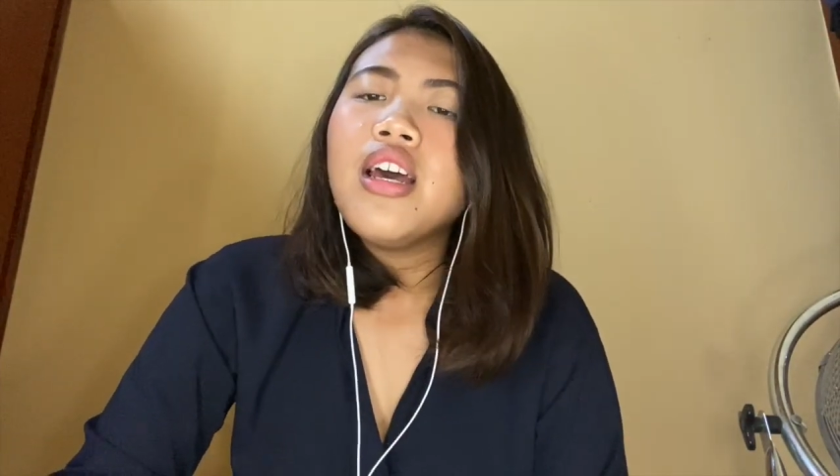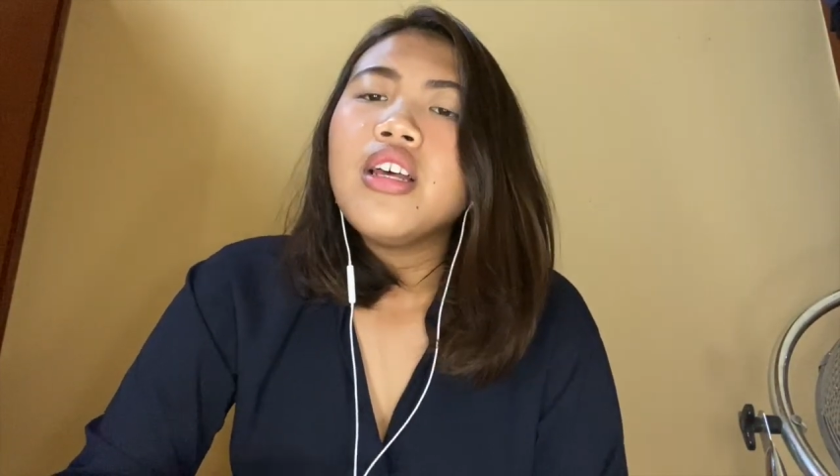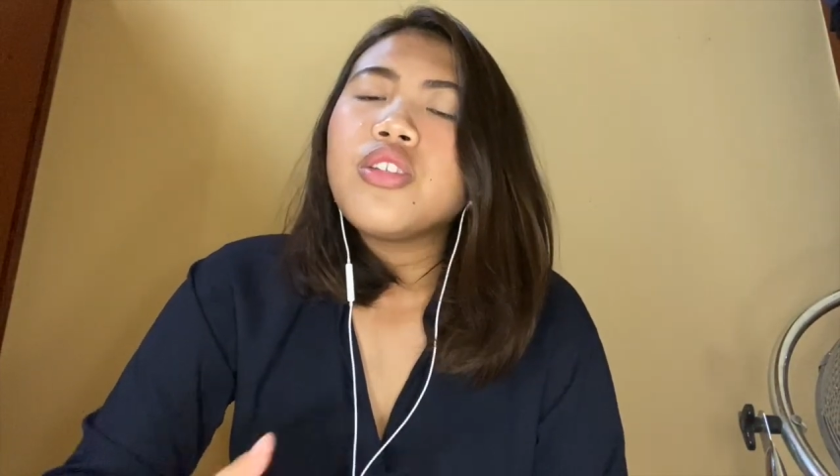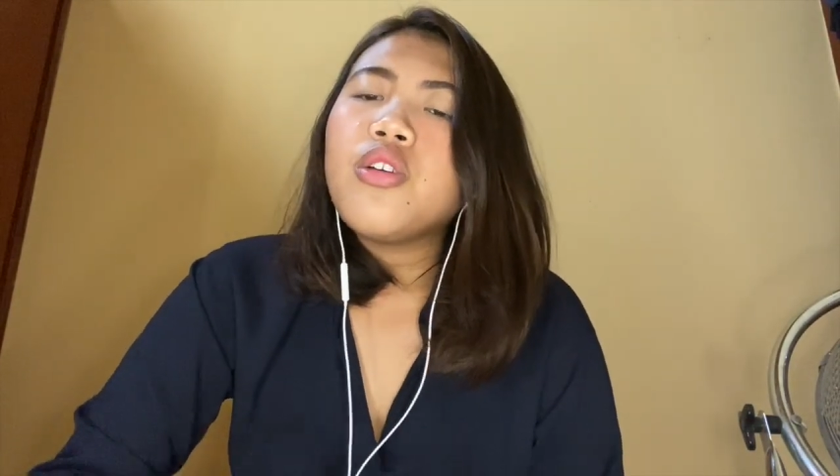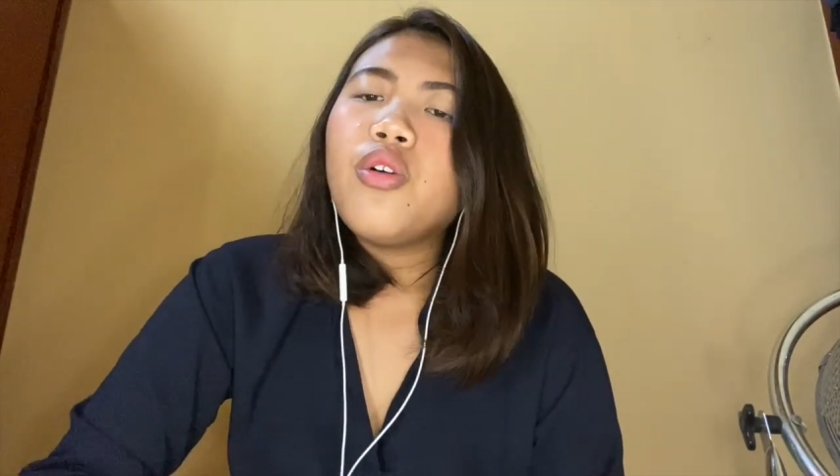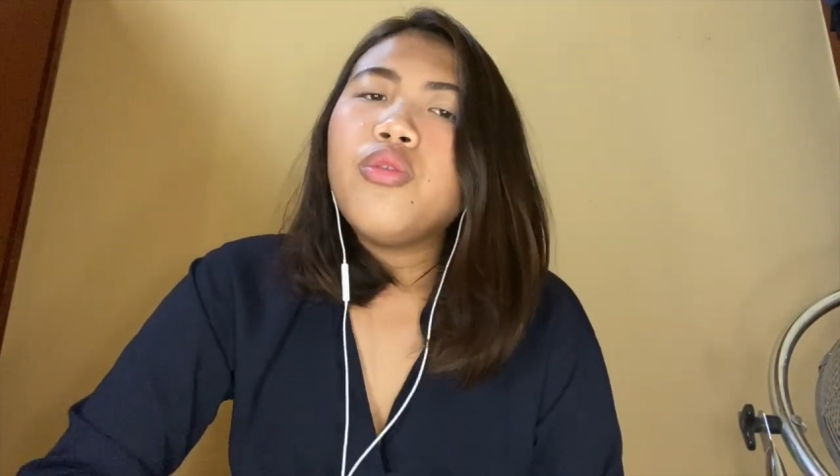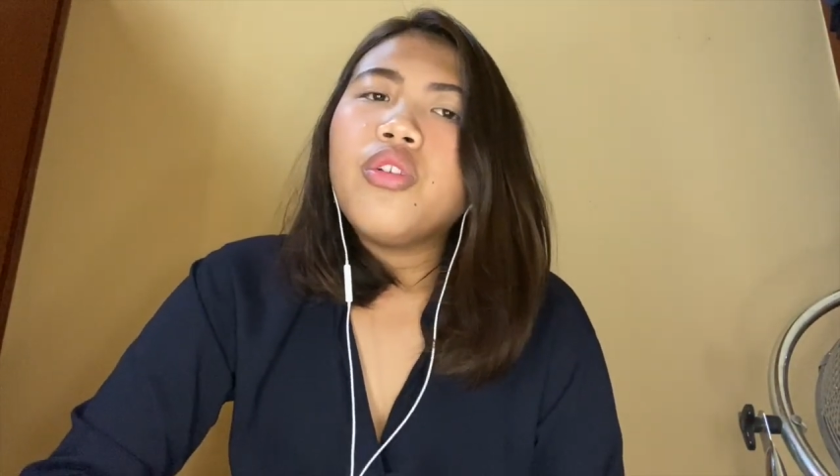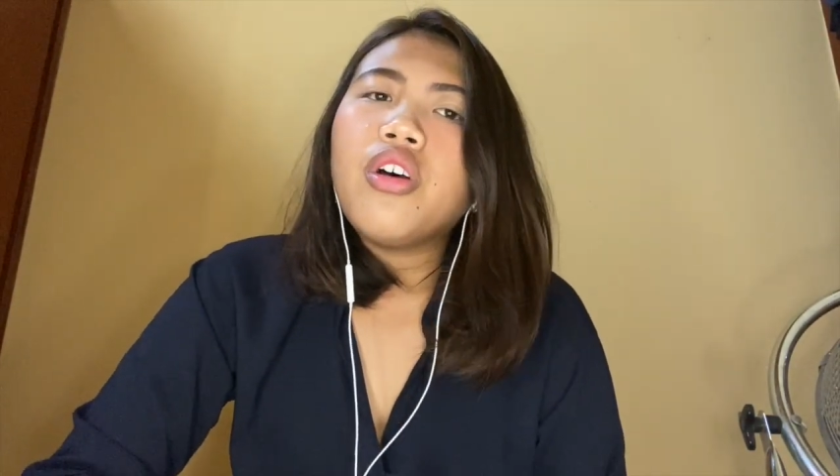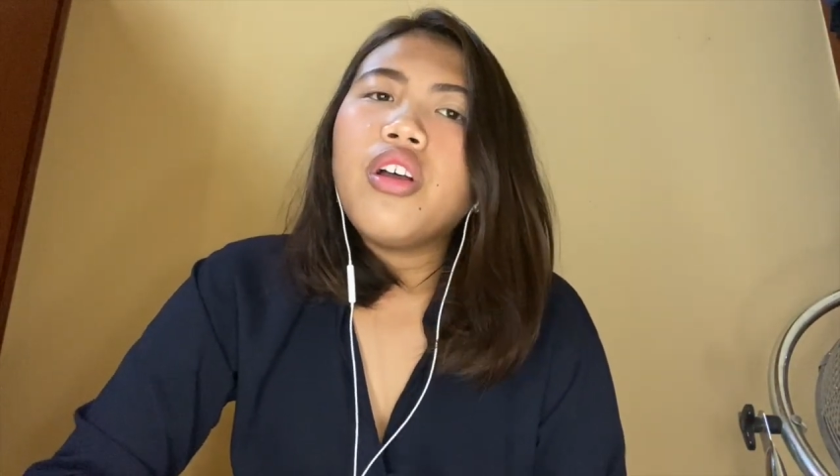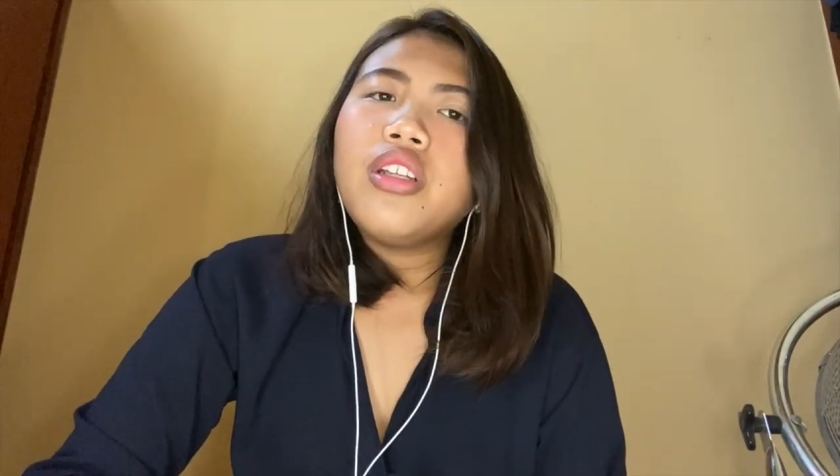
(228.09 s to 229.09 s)
So
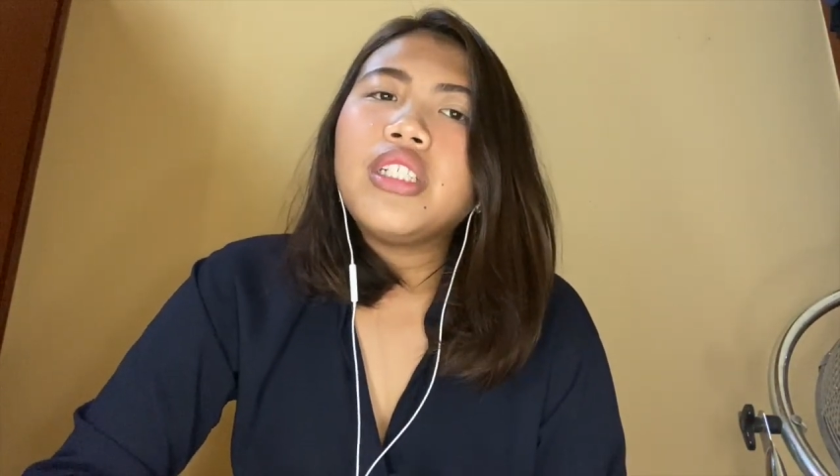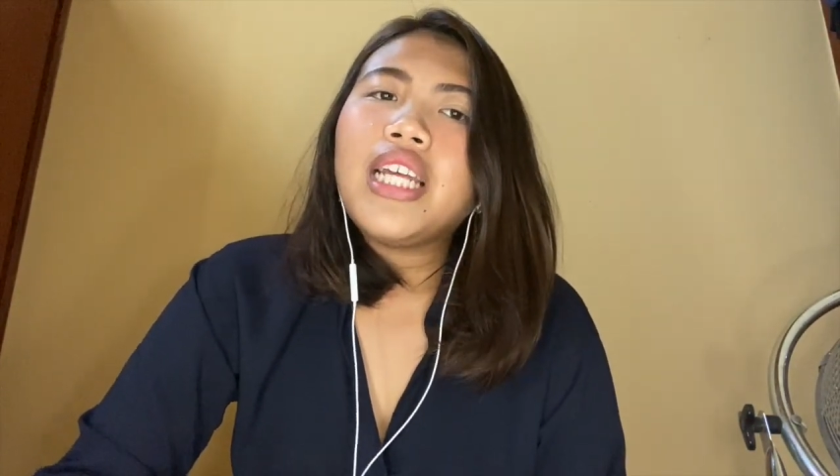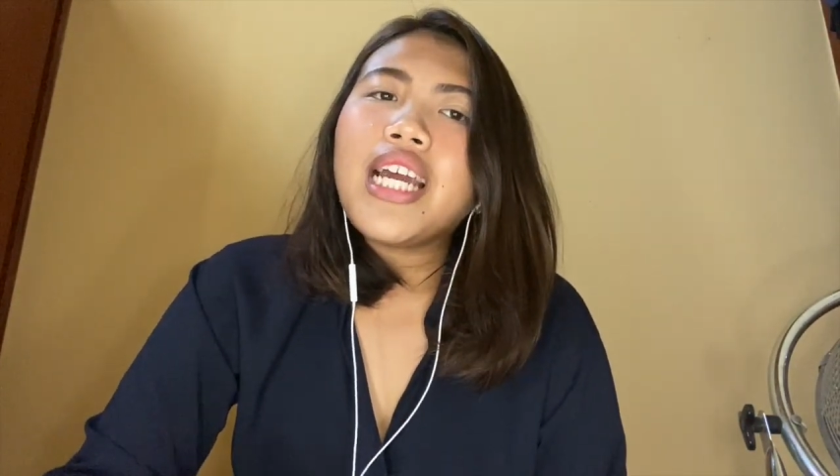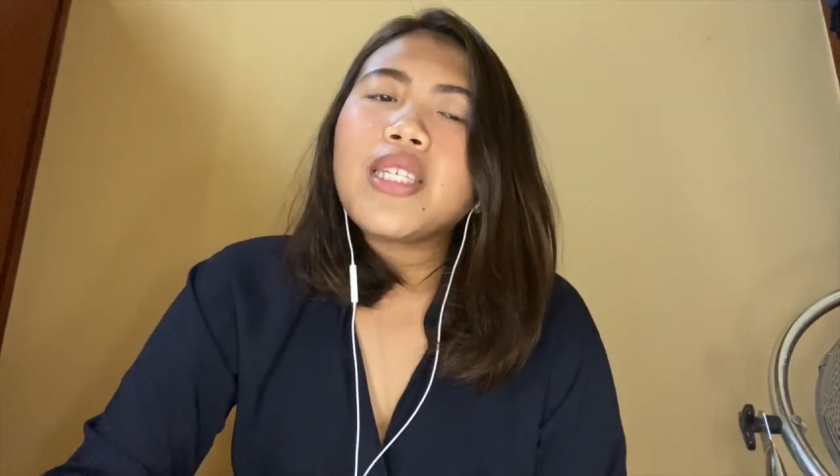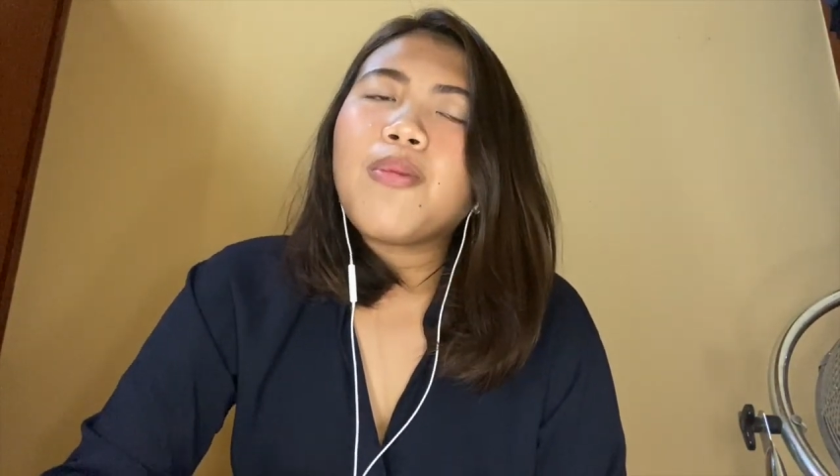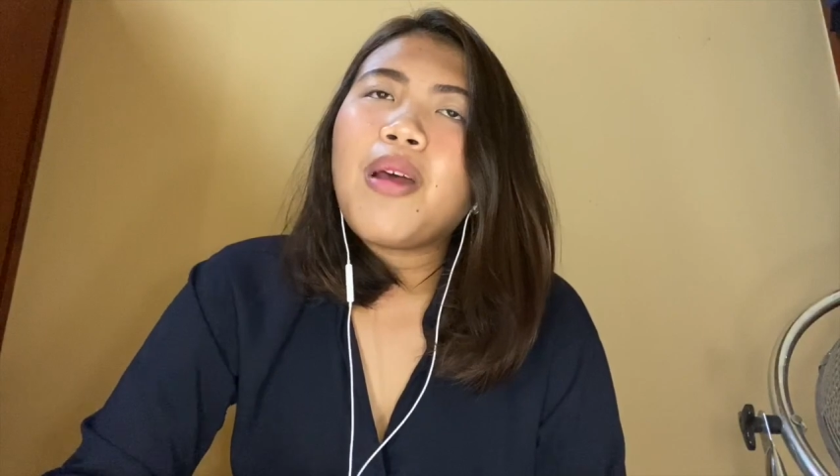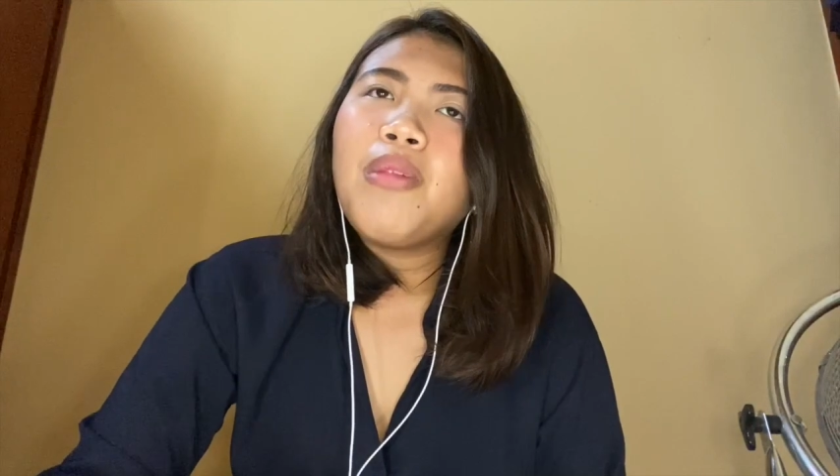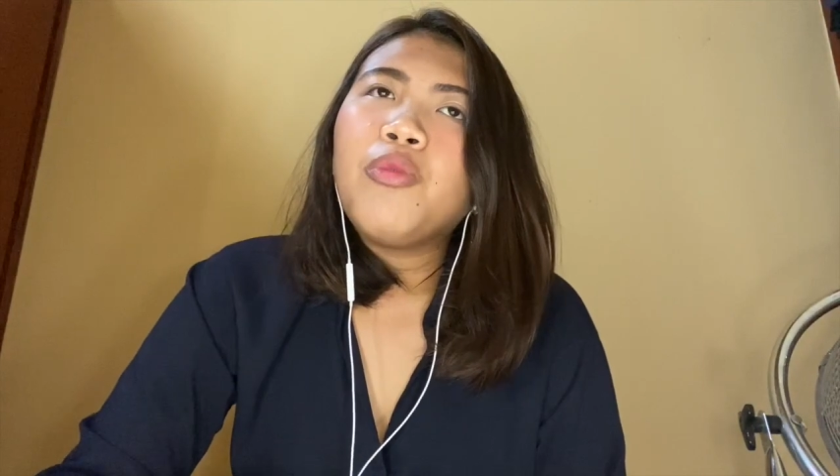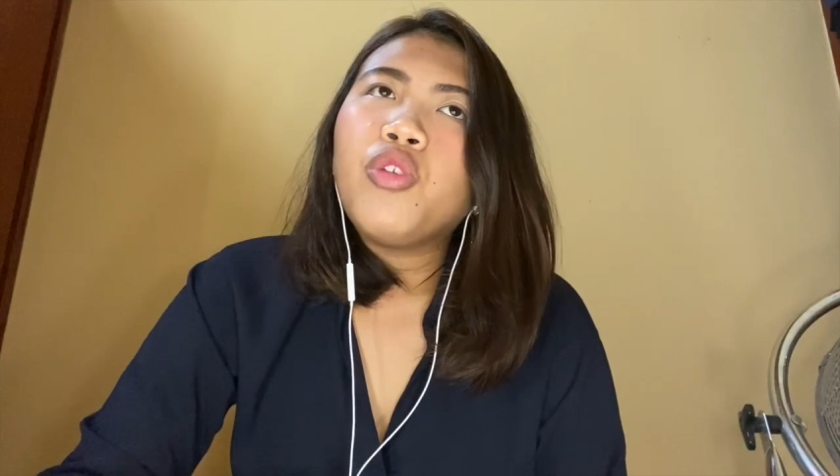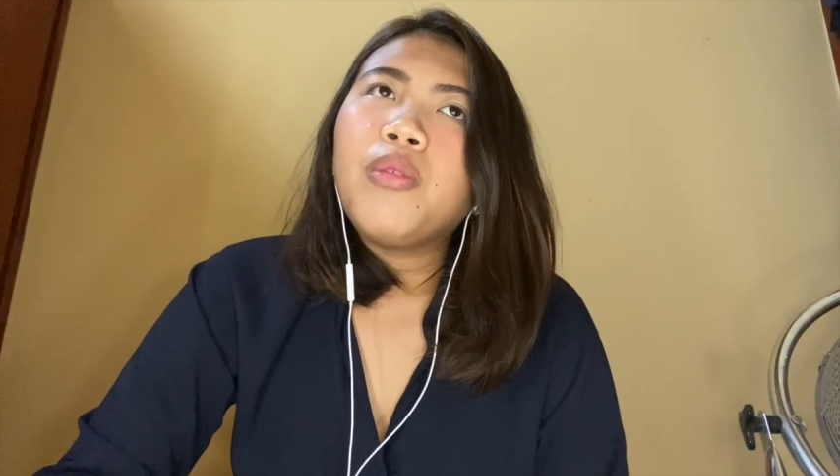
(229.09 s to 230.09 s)
the next
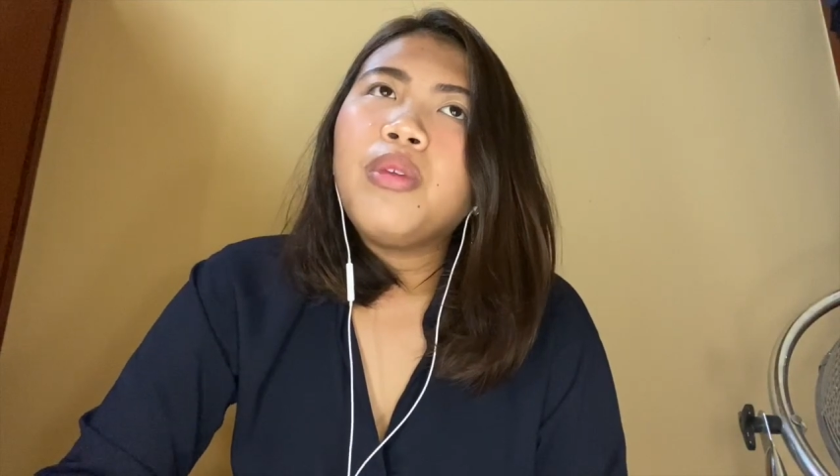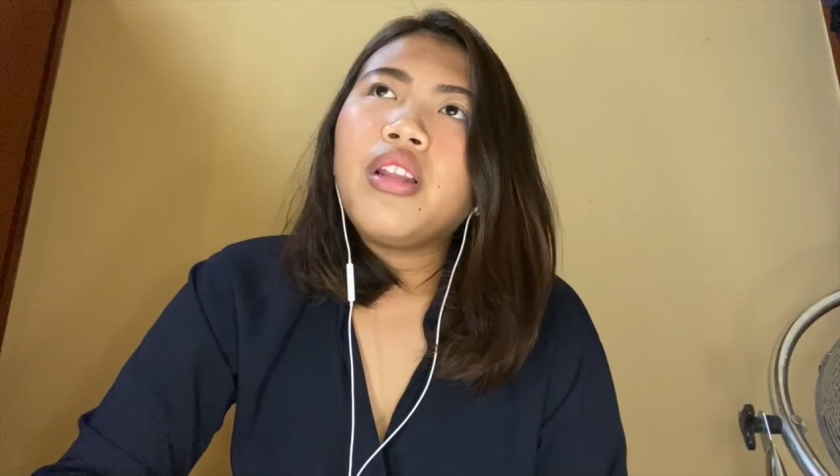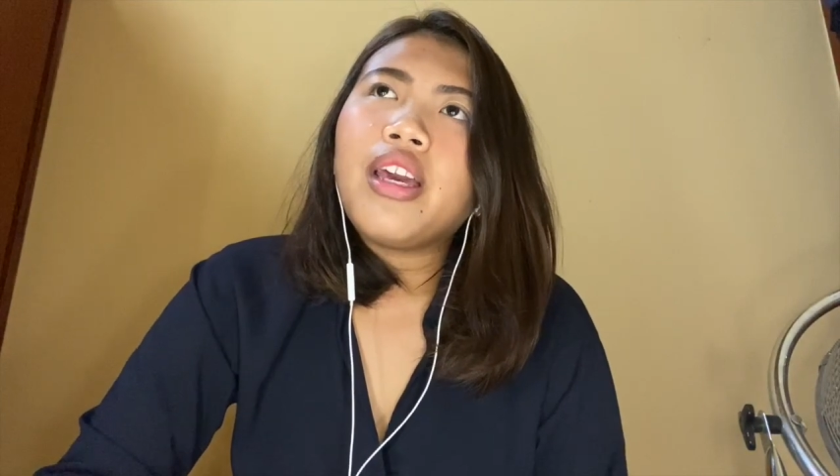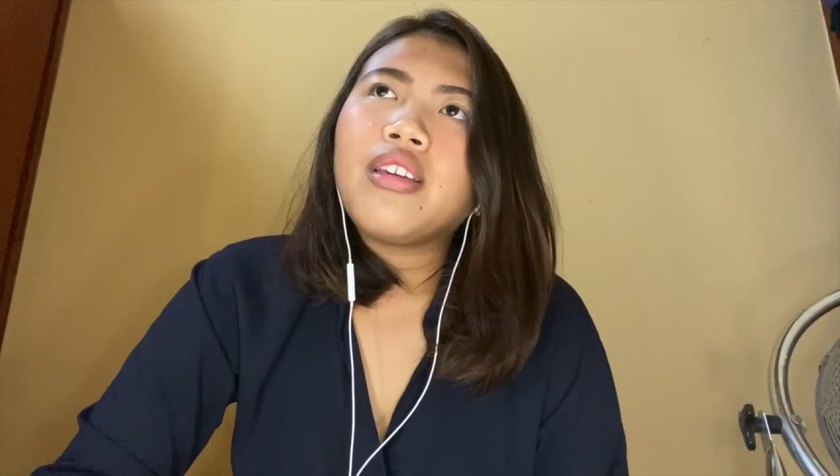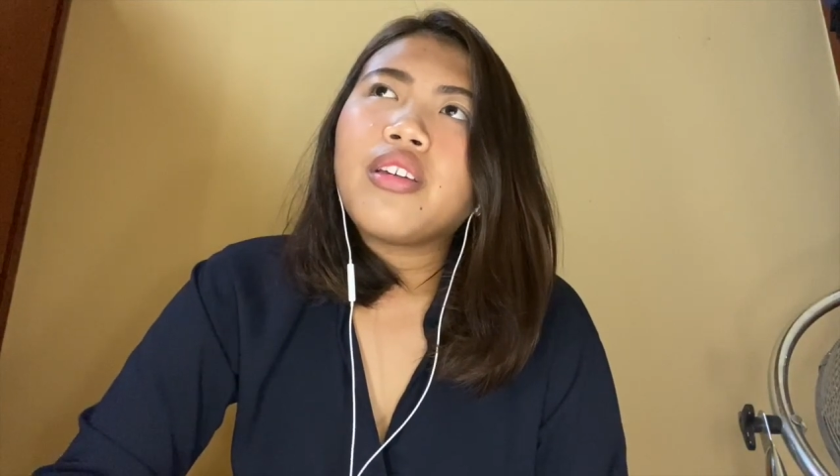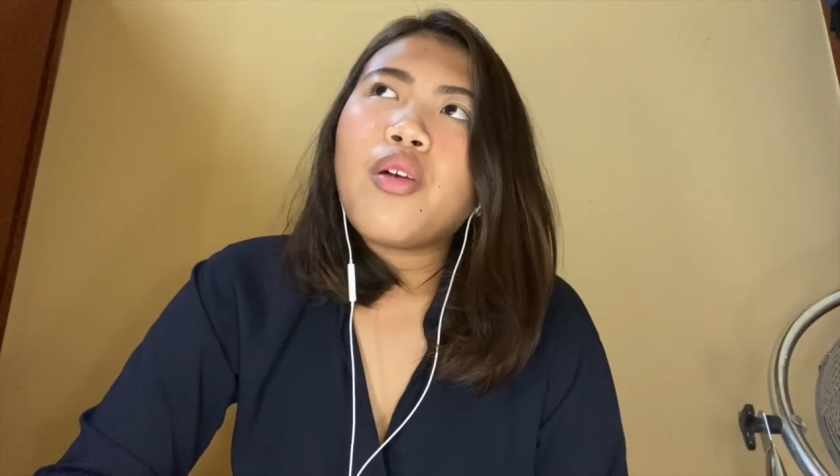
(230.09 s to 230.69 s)
problem will be like,